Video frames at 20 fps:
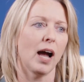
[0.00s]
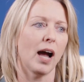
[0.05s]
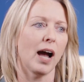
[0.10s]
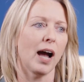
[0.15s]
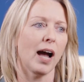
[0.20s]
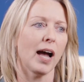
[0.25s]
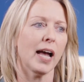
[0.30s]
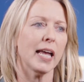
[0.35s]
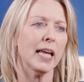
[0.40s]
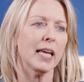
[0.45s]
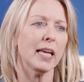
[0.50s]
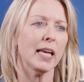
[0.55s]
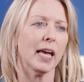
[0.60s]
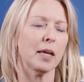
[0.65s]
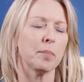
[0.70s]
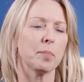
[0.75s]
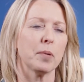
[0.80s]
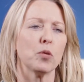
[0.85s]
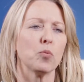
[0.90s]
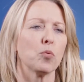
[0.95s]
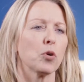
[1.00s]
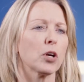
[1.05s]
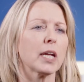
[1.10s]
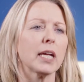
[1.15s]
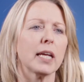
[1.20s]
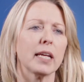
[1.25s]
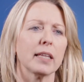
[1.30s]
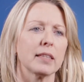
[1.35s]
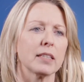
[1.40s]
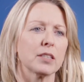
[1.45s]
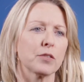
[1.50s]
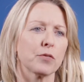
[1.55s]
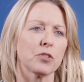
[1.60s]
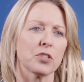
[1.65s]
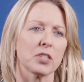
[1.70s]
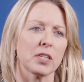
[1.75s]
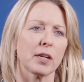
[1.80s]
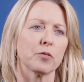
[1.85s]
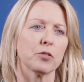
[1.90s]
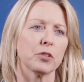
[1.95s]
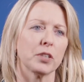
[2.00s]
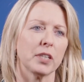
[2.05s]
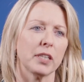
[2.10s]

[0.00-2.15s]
I had been working at this for several